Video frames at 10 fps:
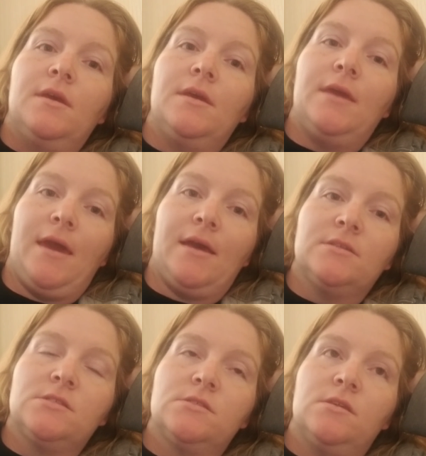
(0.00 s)

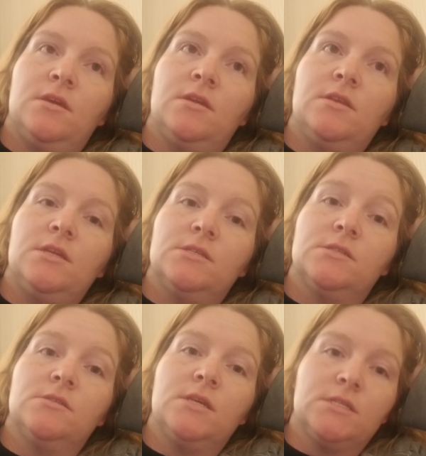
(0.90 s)
gas in his
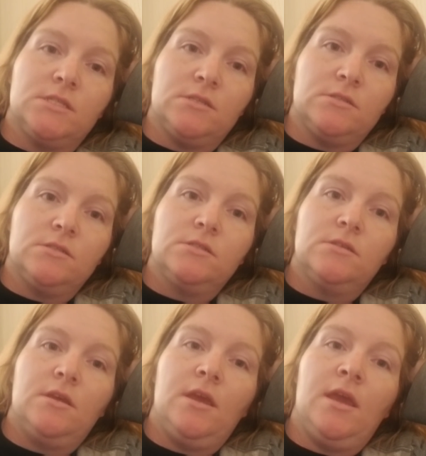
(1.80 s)
intestines,
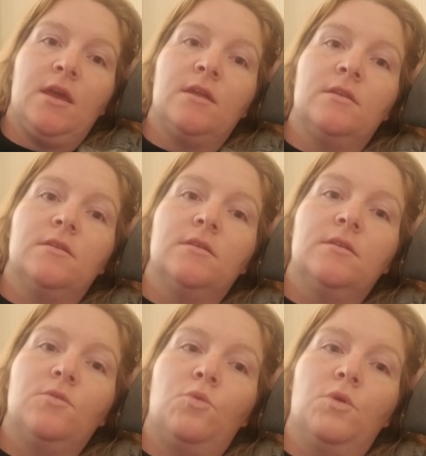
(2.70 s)

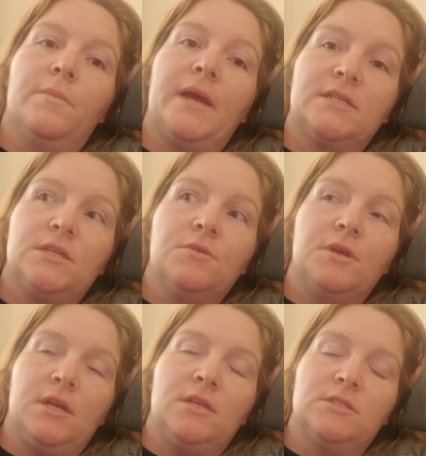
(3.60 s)
or
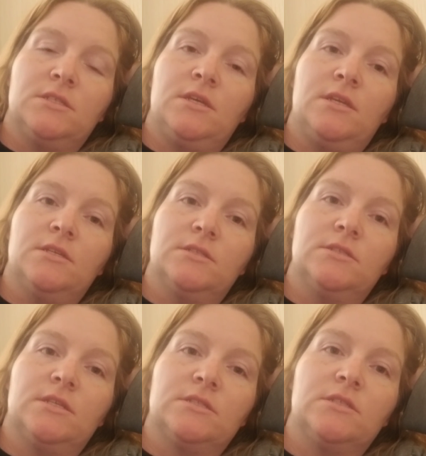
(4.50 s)
bacteria in his
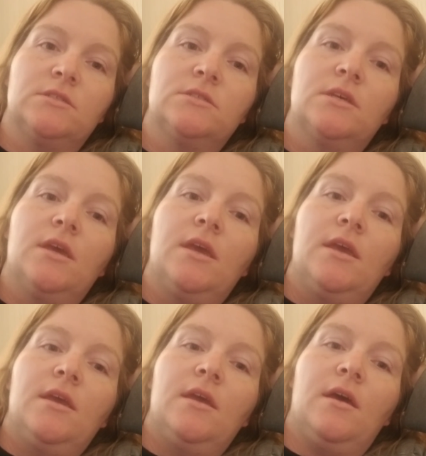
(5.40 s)
intestines,
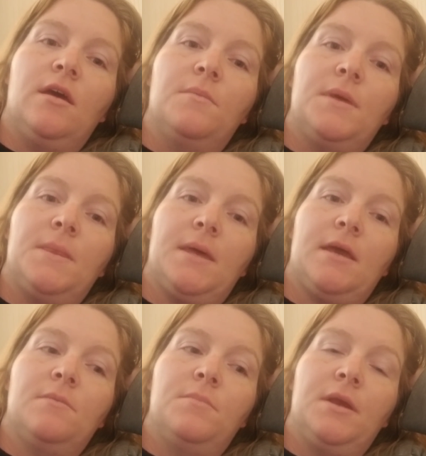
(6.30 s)
and
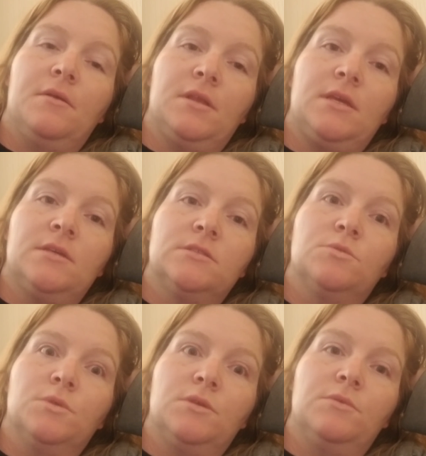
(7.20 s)
that apparently is
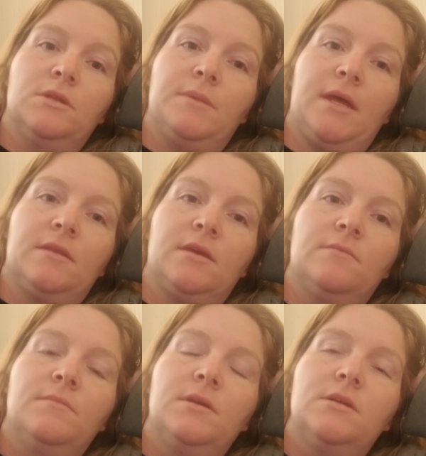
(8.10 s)
a really, really bad
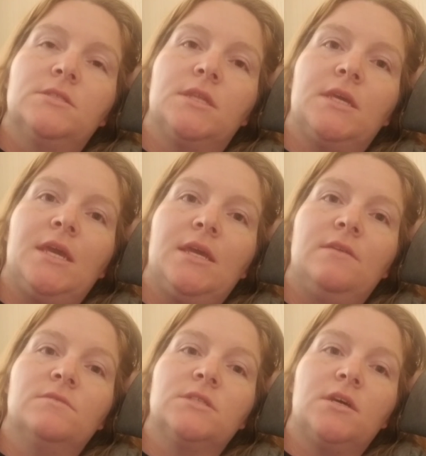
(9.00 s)
thing. So they can't
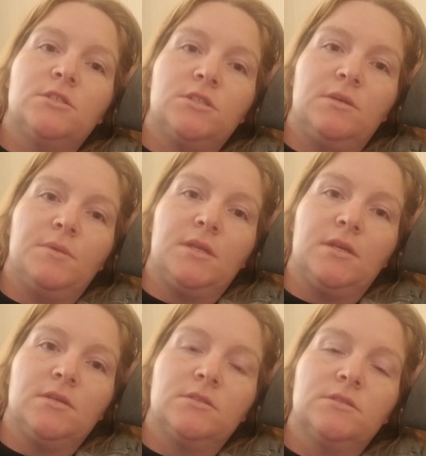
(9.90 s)
even touch the
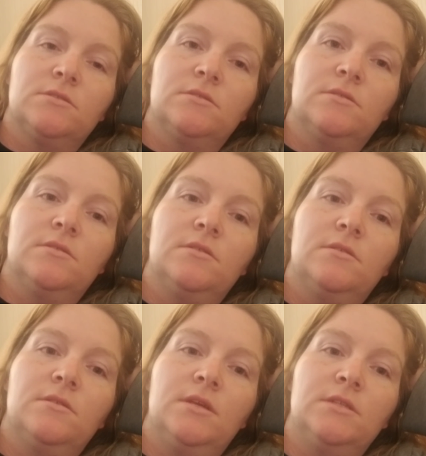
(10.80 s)
appendix
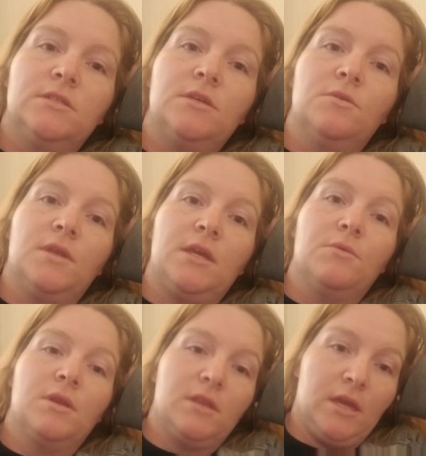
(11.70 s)
until they get
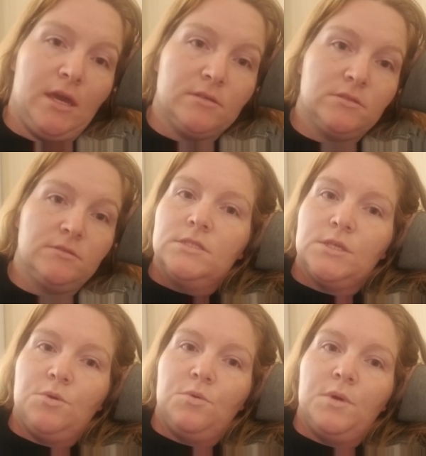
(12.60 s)
rid of the gas.
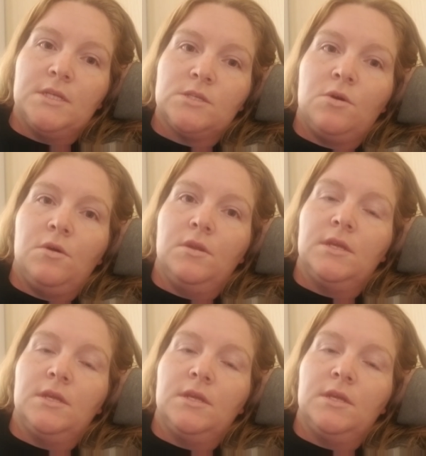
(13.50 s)
So it's called